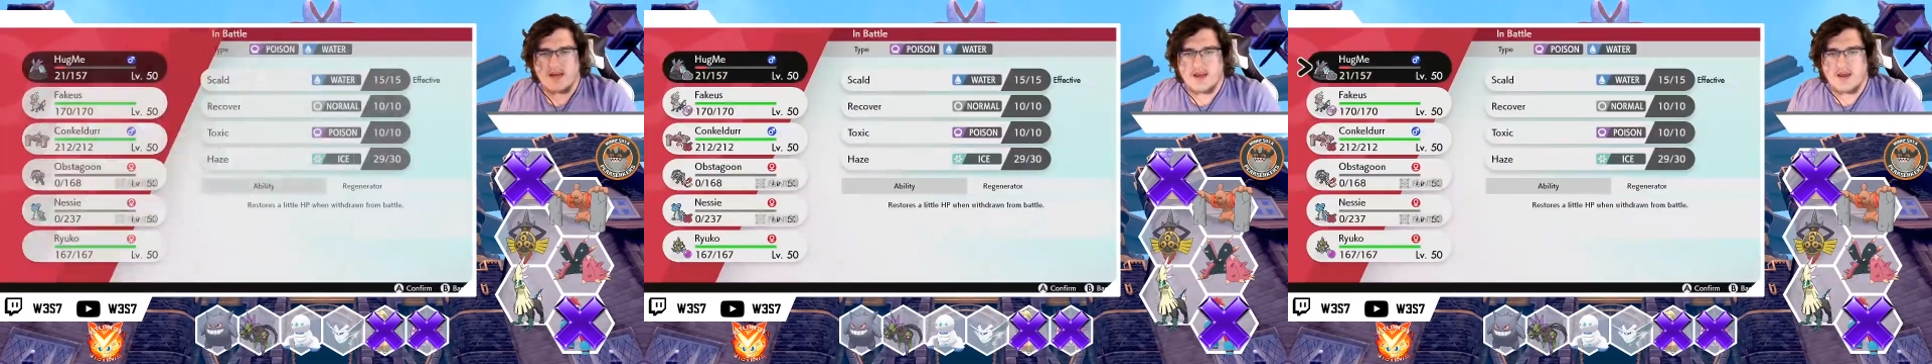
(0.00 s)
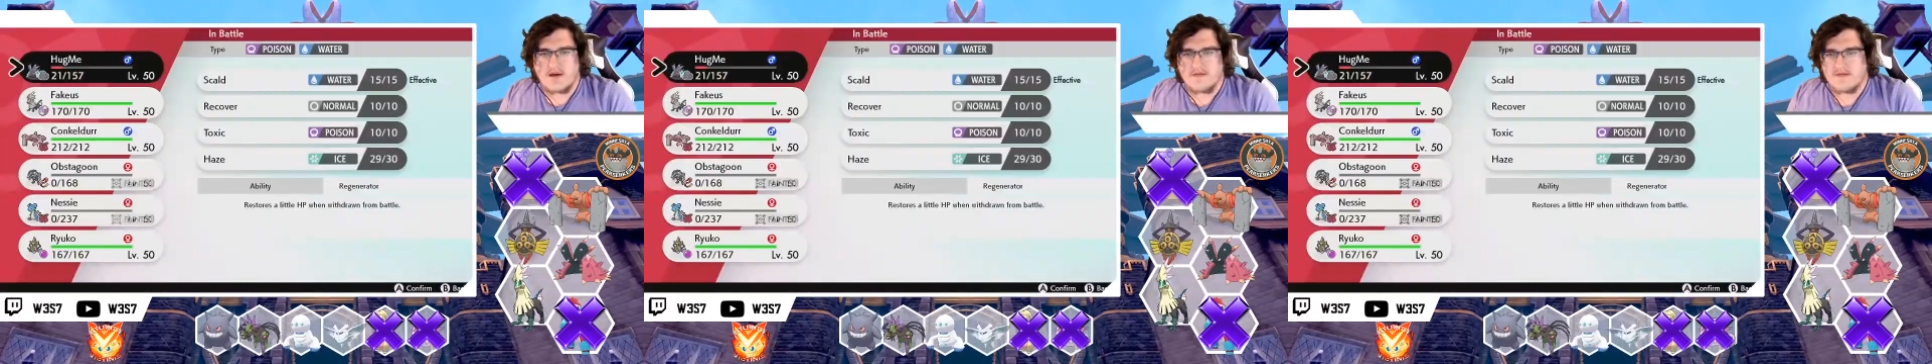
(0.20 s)

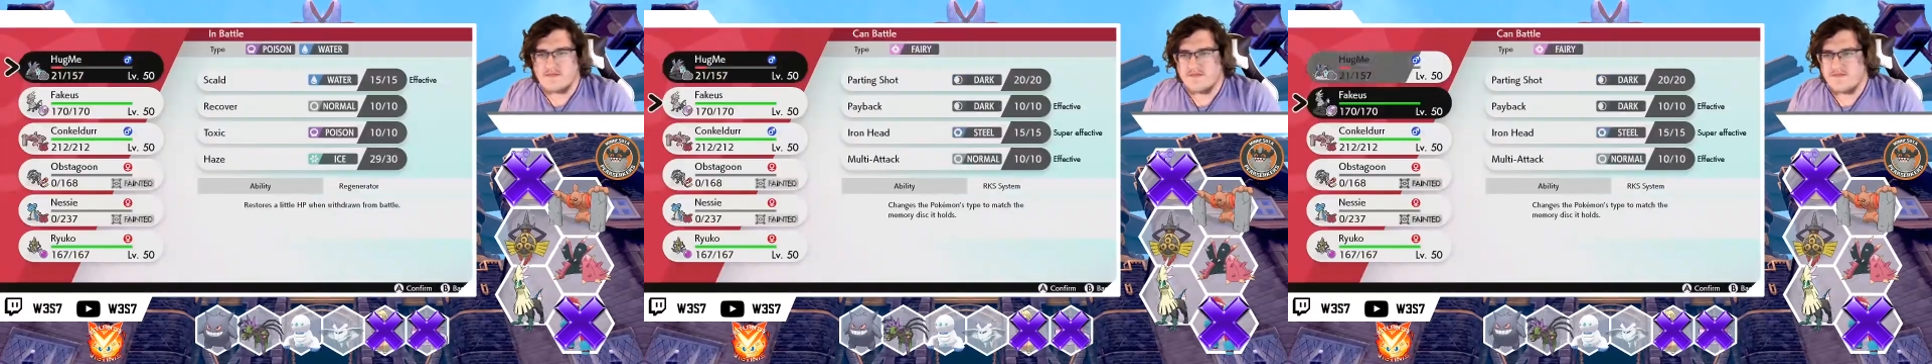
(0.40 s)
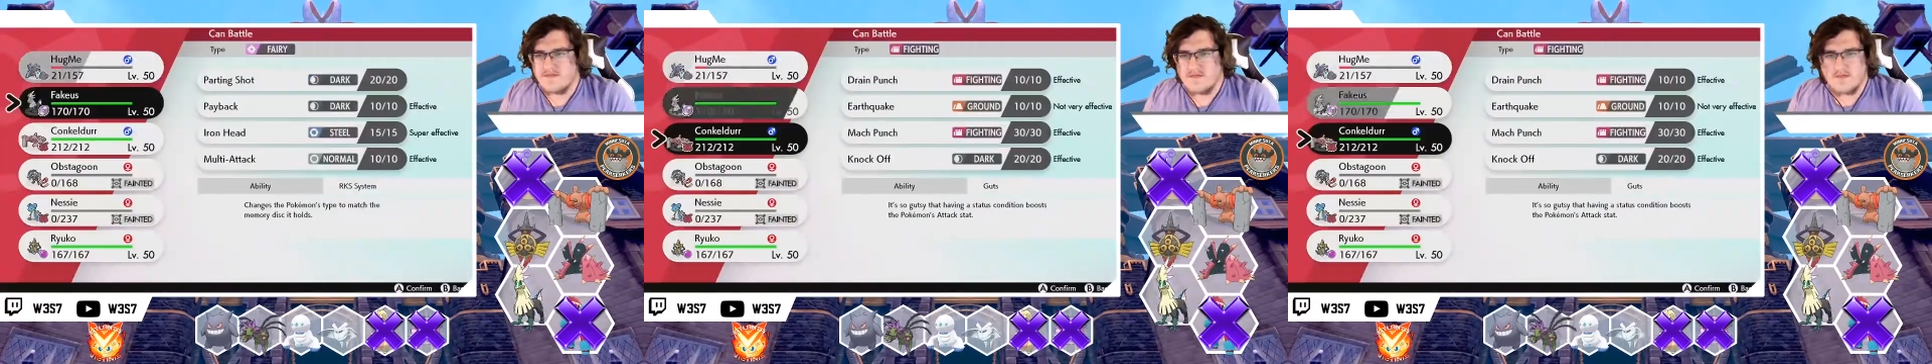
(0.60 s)
out?
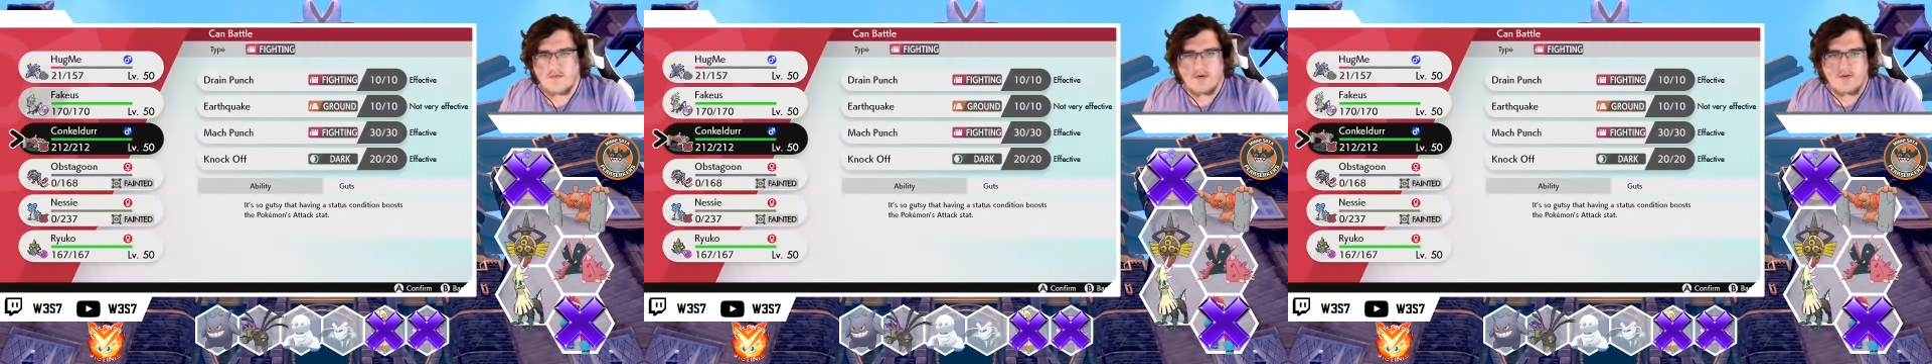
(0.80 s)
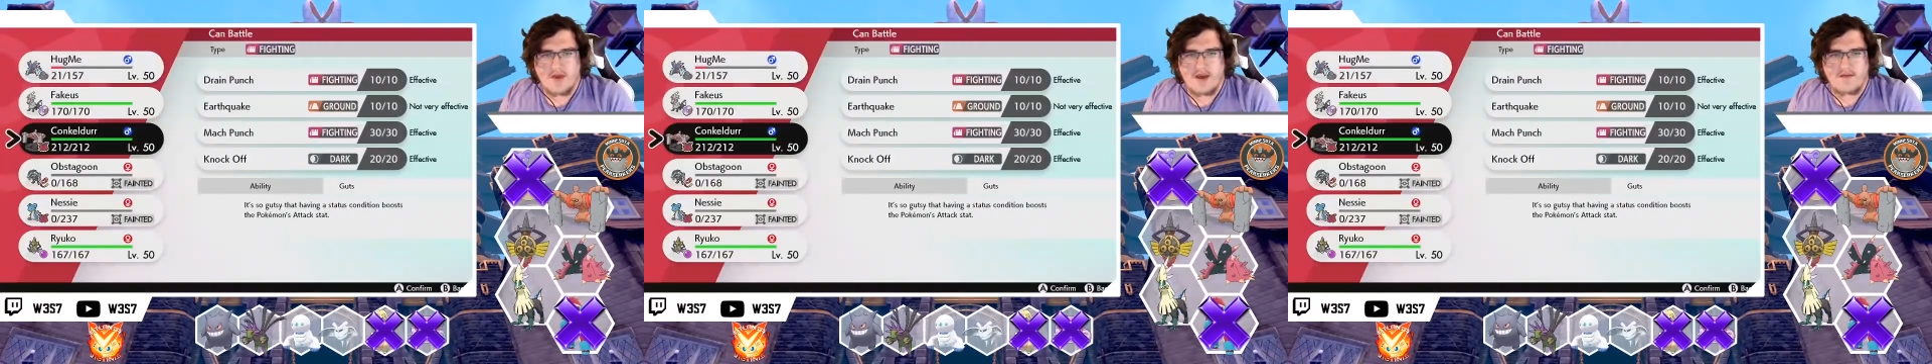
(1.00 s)
What do
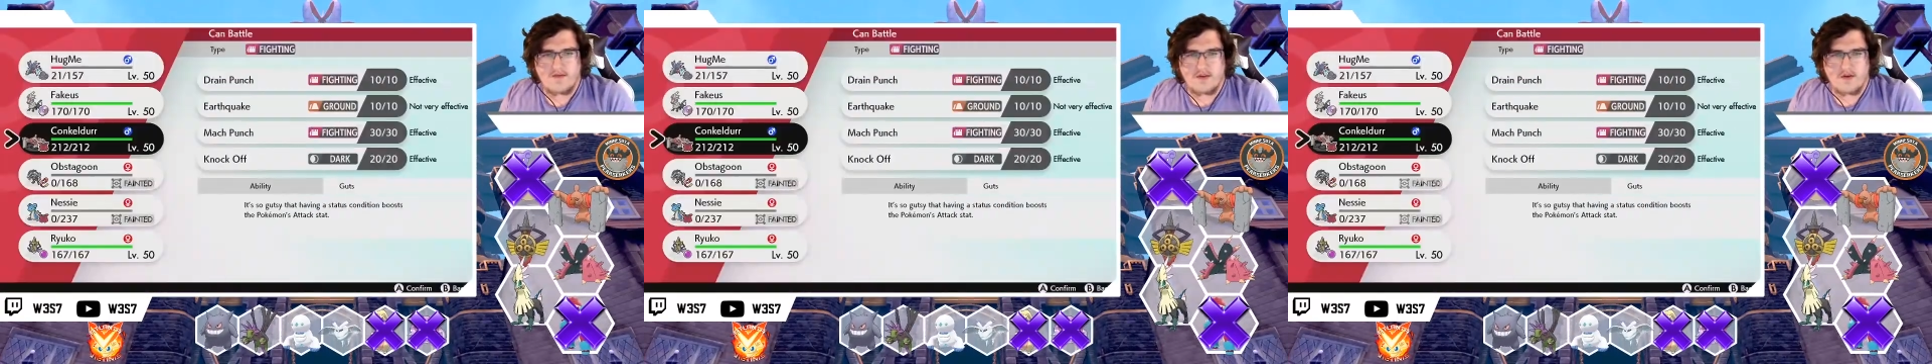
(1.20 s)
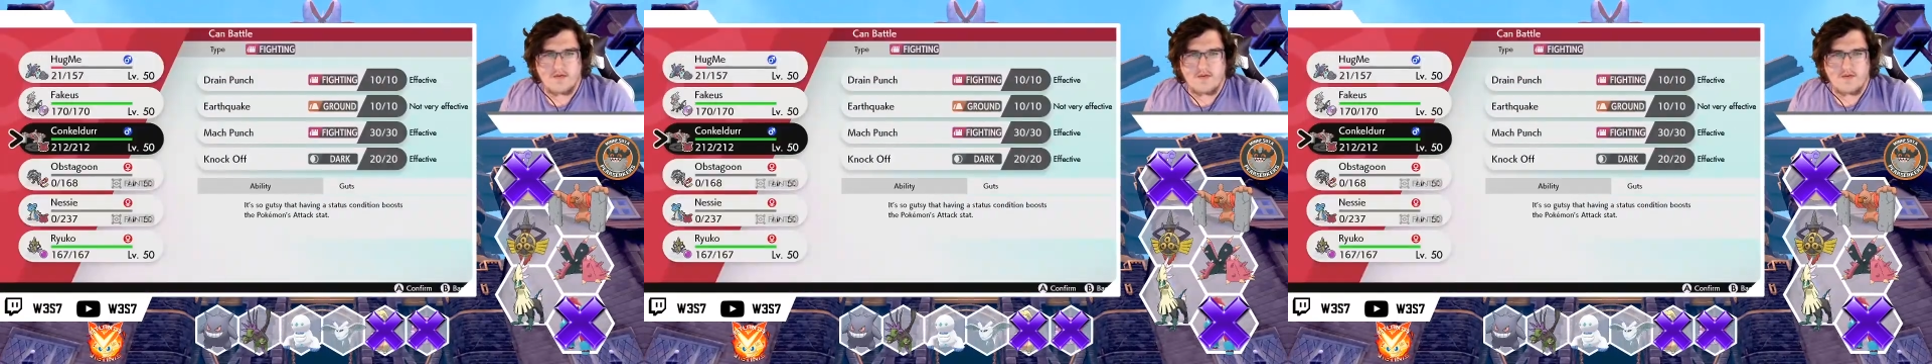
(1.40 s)
we have on you?